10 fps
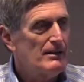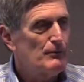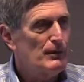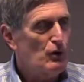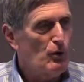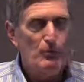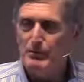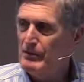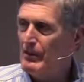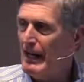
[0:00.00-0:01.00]
Went home
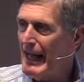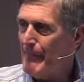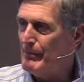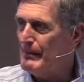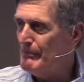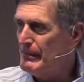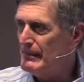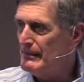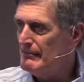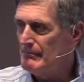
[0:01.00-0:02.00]
I happened to
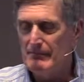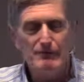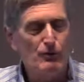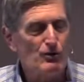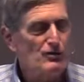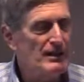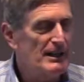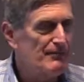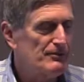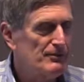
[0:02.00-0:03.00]
be fortunate
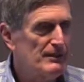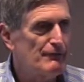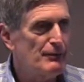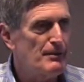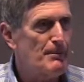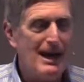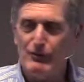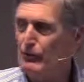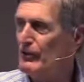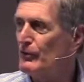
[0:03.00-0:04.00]
enough to live with the
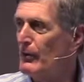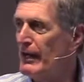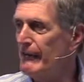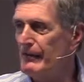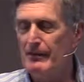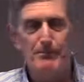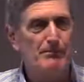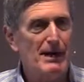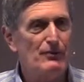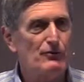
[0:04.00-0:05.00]
pastor and his wife, and the
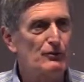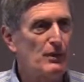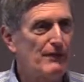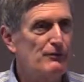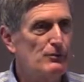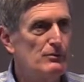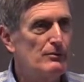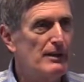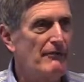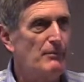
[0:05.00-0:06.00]
pastor's wife knew
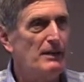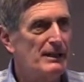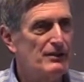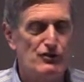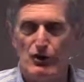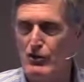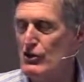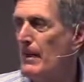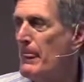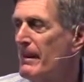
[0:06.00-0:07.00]
everybody in the church.
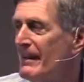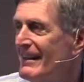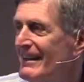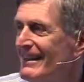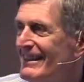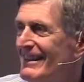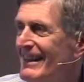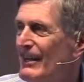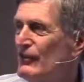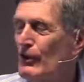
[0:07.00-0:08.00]

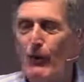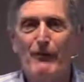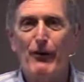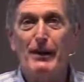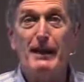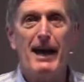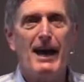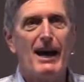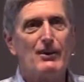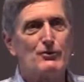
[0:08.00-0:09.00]
And so I very
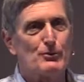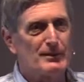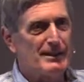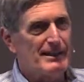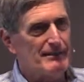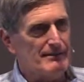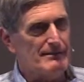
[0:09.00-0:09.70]
casually